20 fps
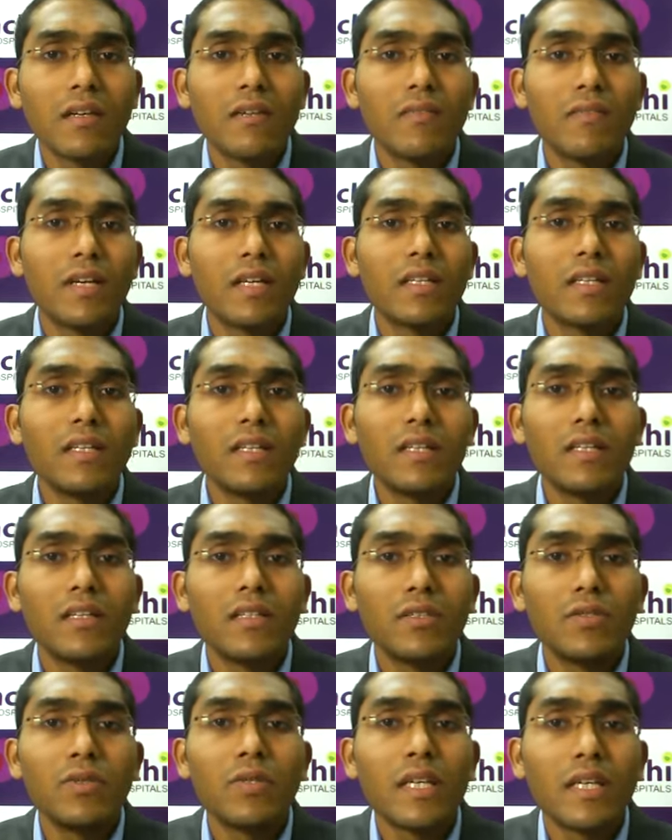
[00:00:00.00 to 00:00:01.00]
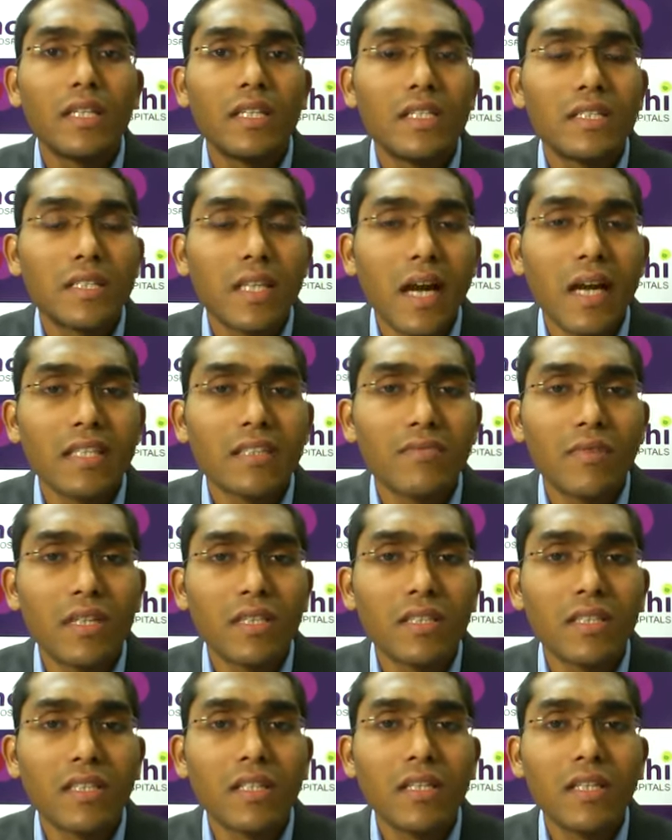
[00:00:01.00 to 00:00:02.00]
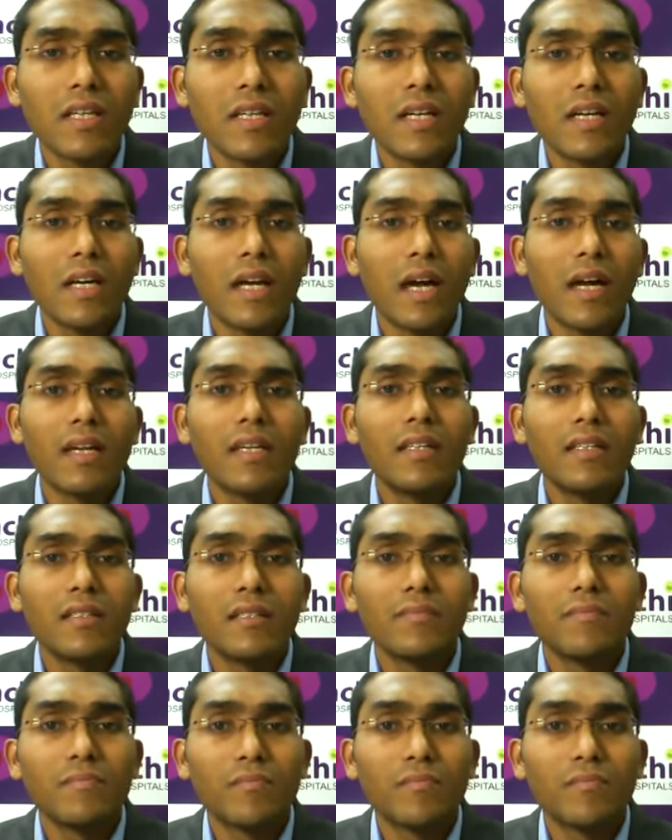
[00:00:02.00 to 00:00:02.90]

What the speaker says: where the new kidney starts functioning, and